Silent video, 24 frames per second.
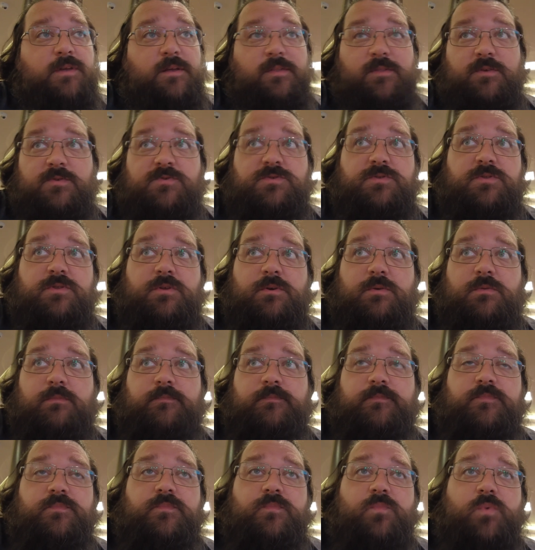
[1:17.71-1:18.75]
There's the
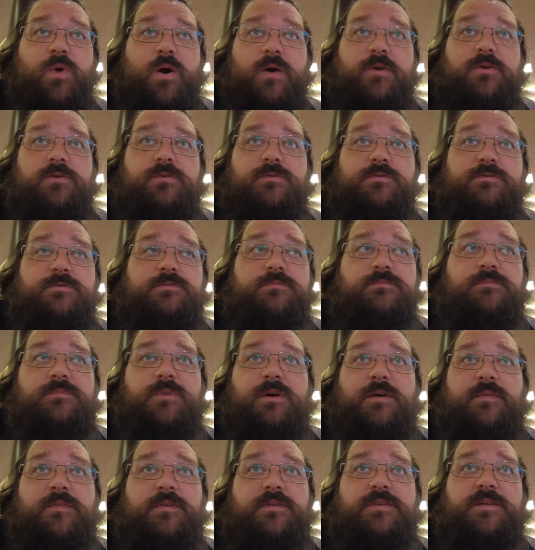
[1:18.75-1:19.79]
water
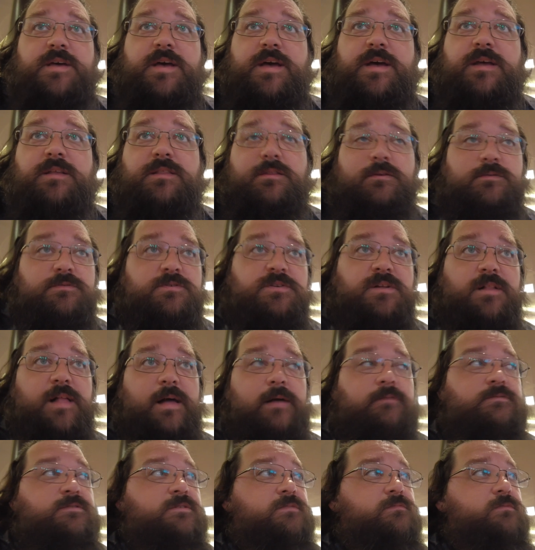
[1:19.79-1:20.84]
on the deck, there's
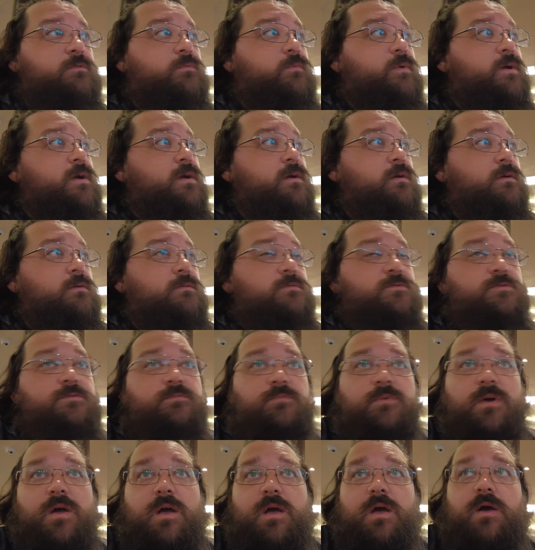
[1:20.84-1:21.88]
clouds everywhere, there's
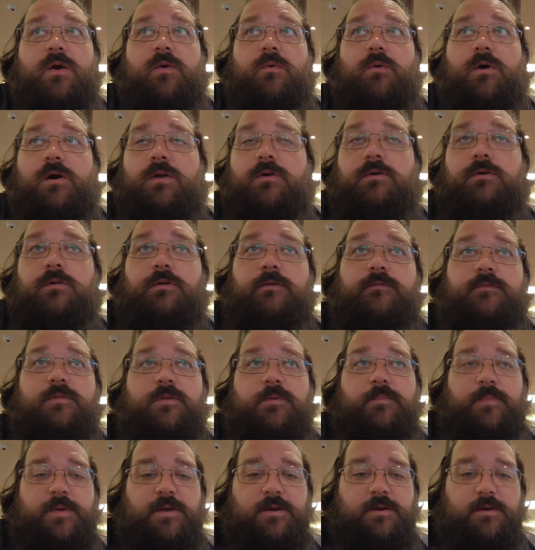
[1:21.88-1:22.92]
water all over the
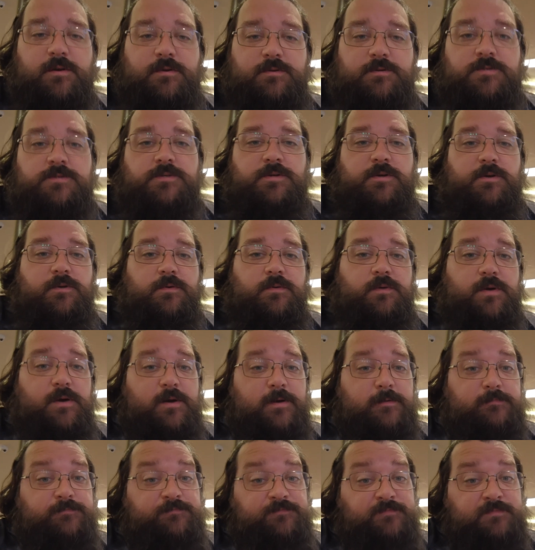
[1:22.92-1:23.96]
pier,
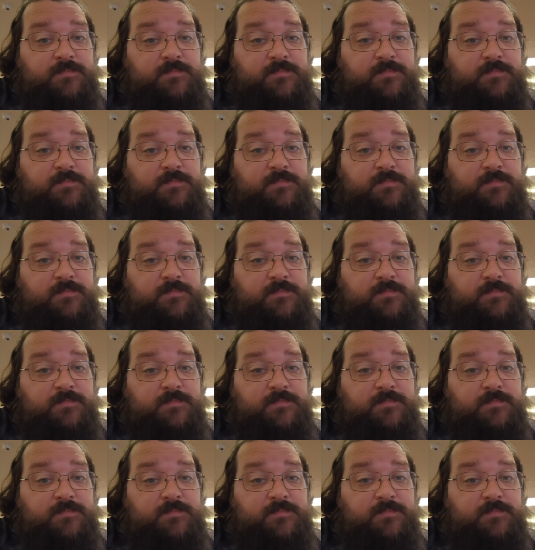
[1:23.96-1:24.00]
so